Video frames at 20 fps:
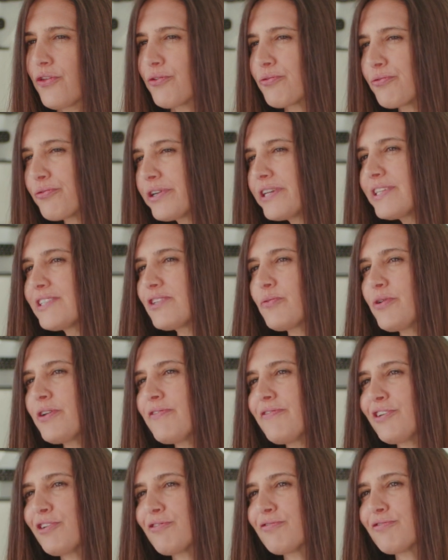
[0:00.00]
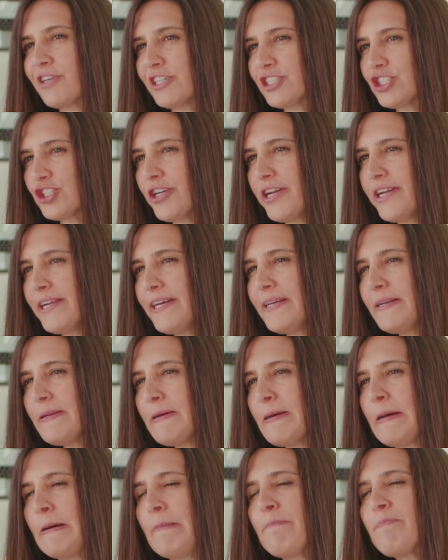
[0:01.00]
The reason we feel frustrated
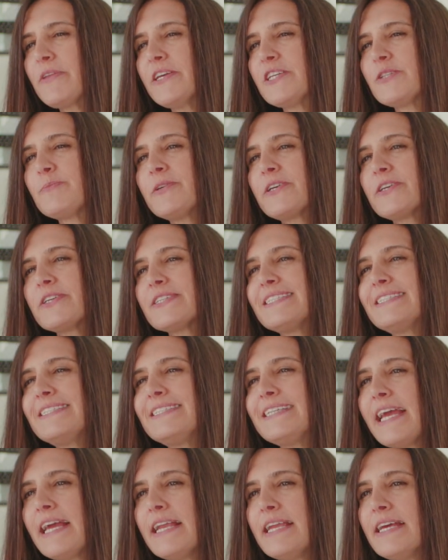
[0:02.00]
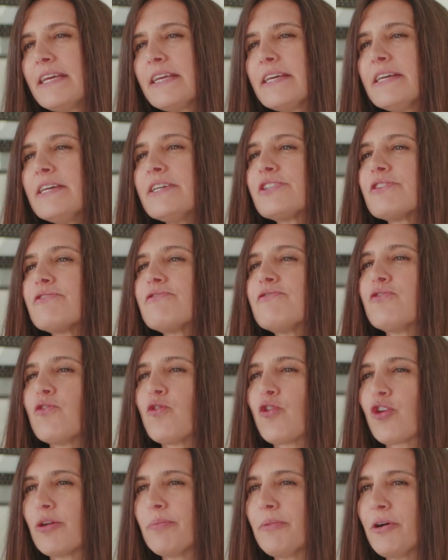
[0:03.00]
is because dating is a
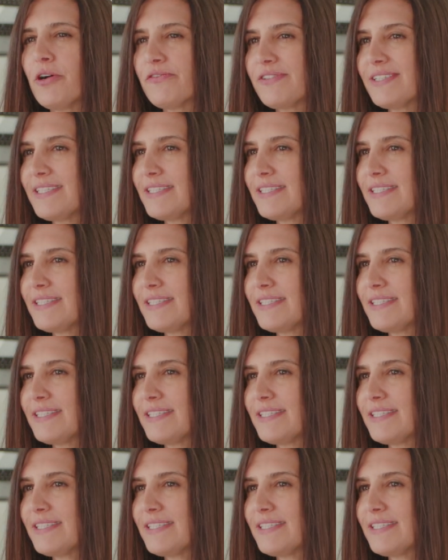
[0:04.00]
form of